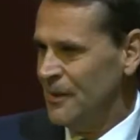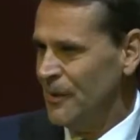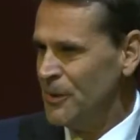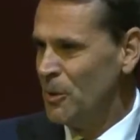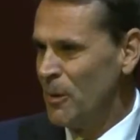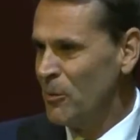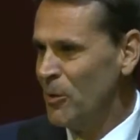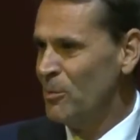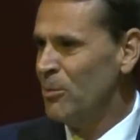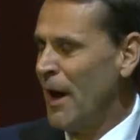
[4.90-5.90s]

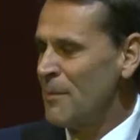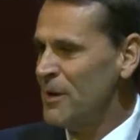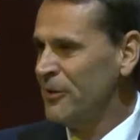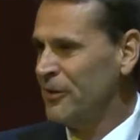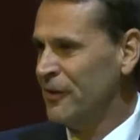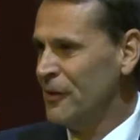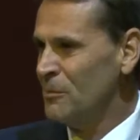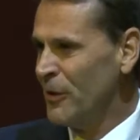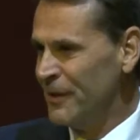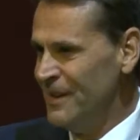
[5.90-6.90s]
Honorable Prime Minister
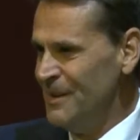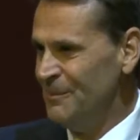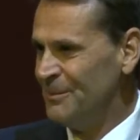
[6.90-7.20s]
Modi,